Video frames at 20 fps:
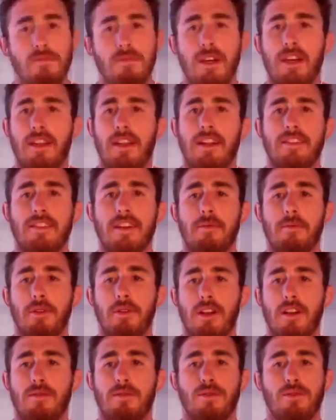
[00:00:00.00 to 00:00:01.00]
Mate, that's
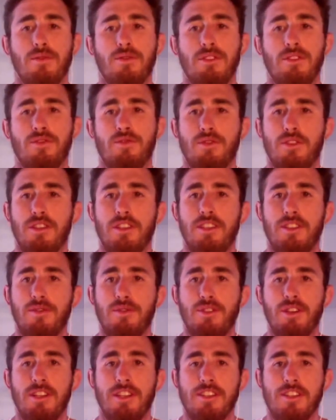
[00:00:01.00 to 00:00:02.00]
unbelievable. It's really,
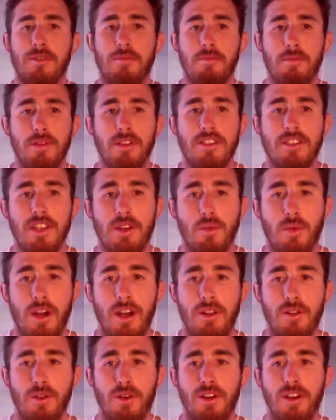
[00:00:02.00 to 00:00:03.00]
really simplistic way to
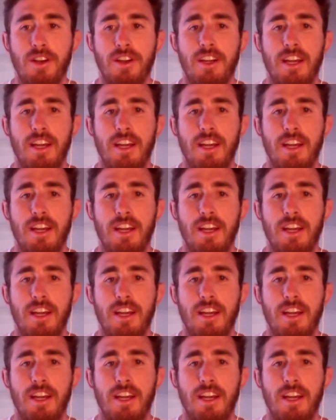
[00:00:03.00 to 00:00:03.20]
look at it.